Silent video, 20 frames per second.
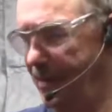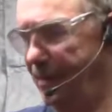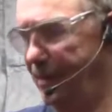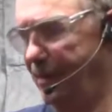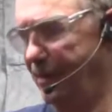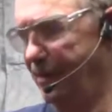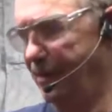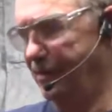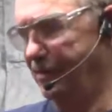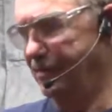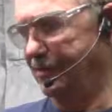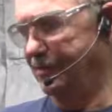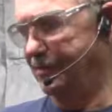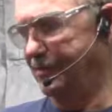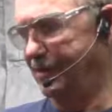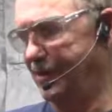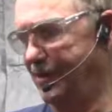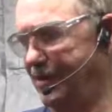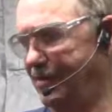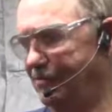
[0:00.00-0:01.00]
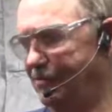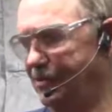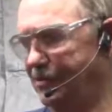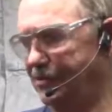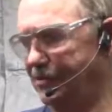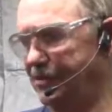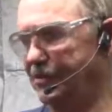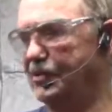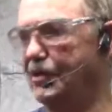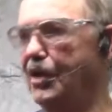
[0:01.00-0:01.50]
And we
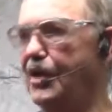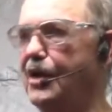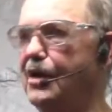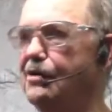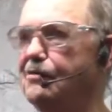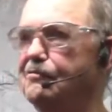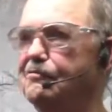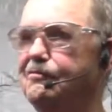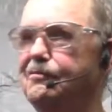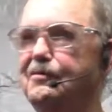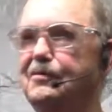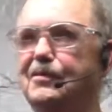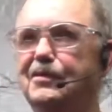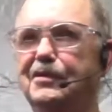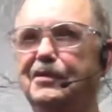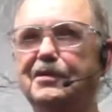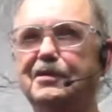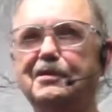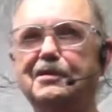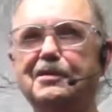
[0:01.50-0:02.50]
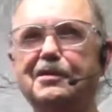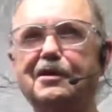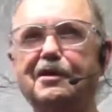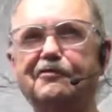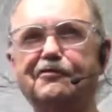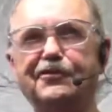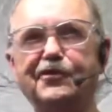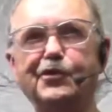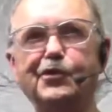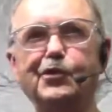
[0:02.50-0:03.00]
still have a
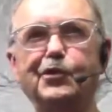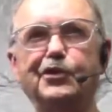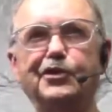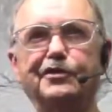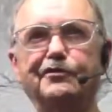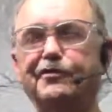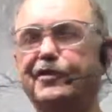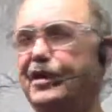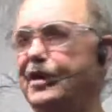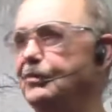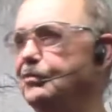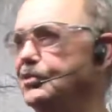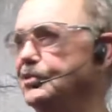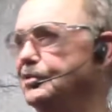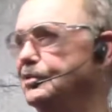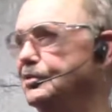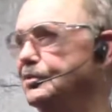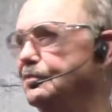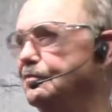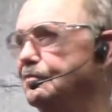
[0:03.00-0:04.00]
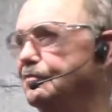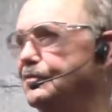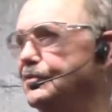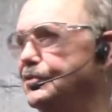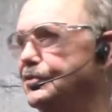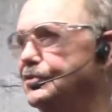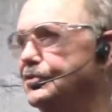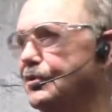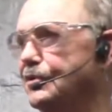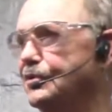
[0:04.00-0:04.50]
few in the family of
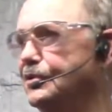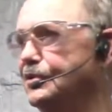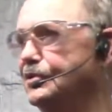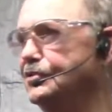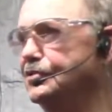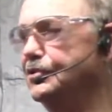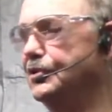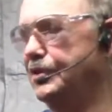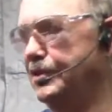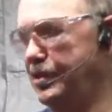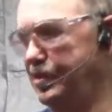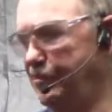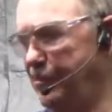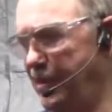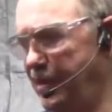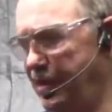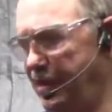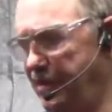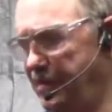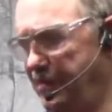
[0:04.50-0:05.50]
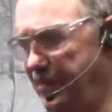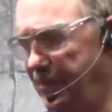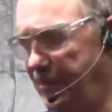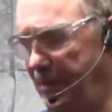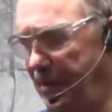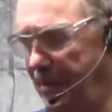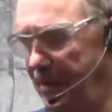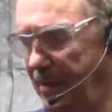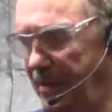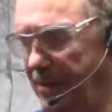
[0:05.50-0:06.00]
the turnings that he made.
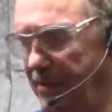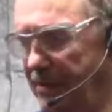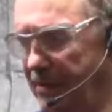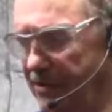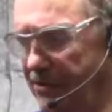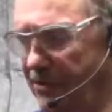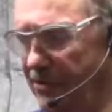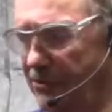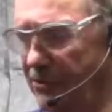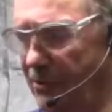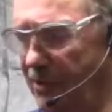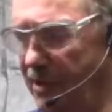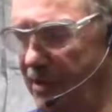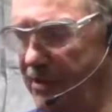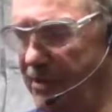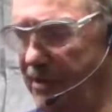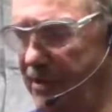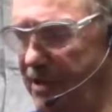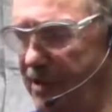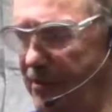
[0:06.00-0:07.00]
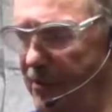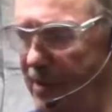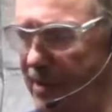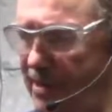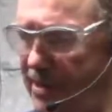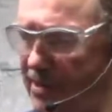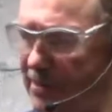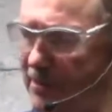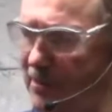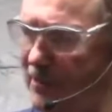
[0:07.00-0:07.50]
And this is one that he
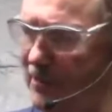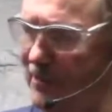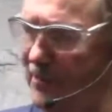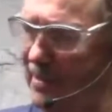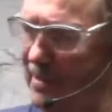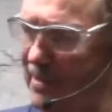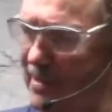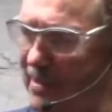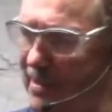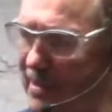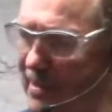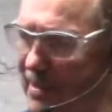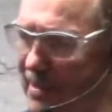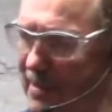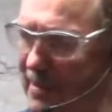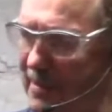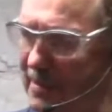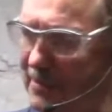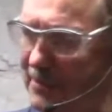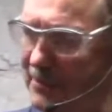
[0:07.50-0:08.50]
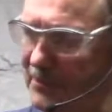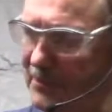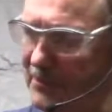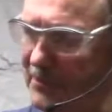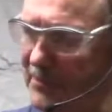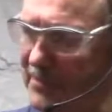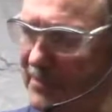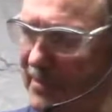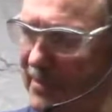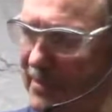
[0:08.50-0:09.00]
made
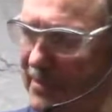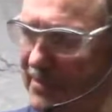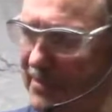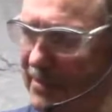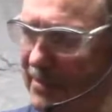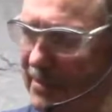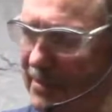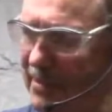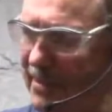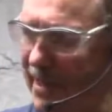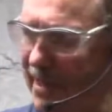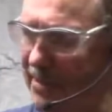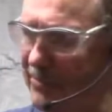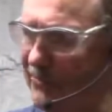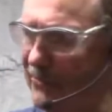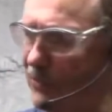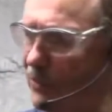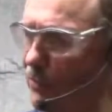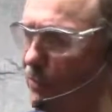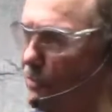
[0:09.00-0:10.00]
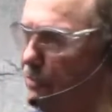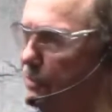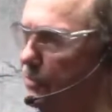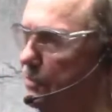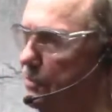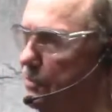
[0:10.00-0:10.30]
that he gave to us